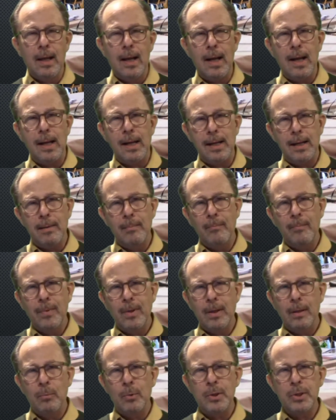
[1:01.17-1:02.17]

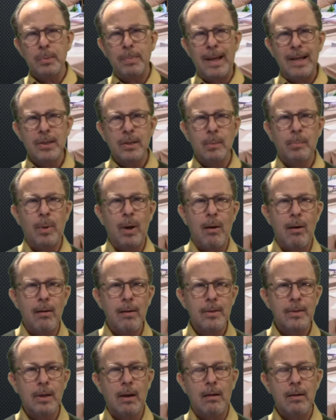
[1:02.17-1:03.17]
We're spaced
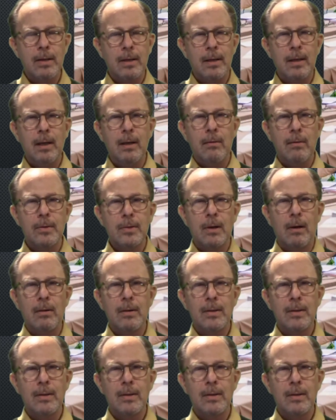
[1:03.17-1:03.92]
apart, it's hard to hear, it's hard to